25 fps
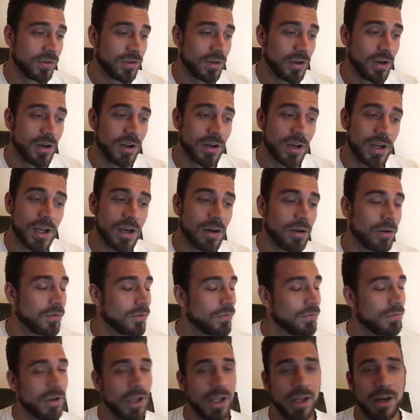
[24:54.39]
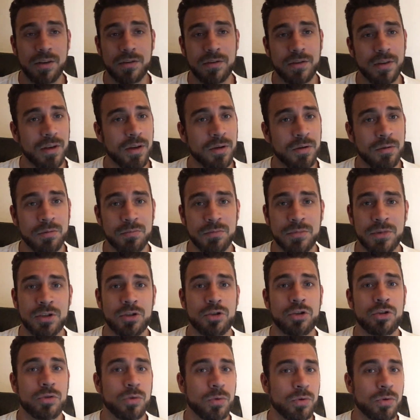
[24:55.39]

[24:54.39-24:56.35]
We saw now latest, I mean,